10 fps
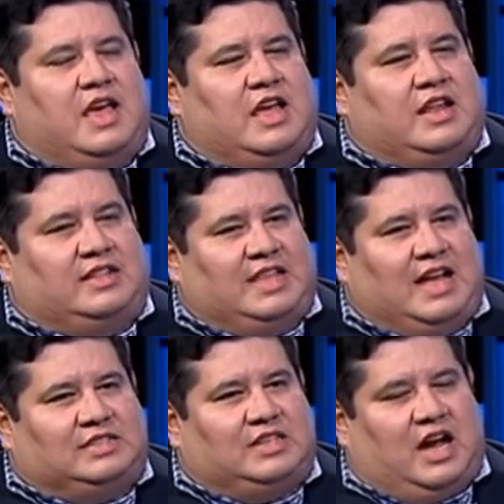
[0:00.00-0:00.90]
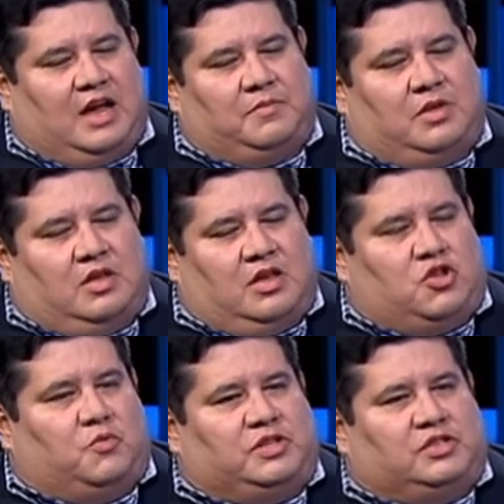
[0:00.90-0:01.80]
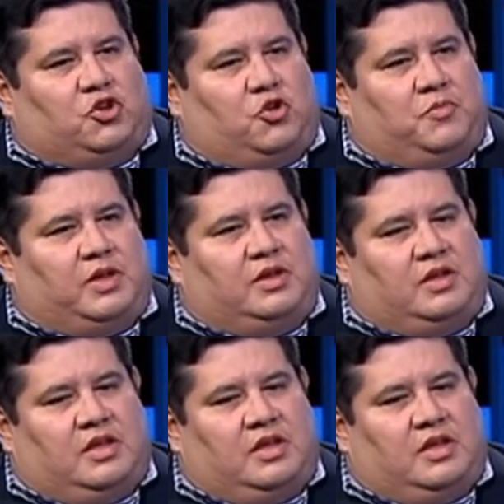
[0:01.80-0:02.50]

And at that time, you would determine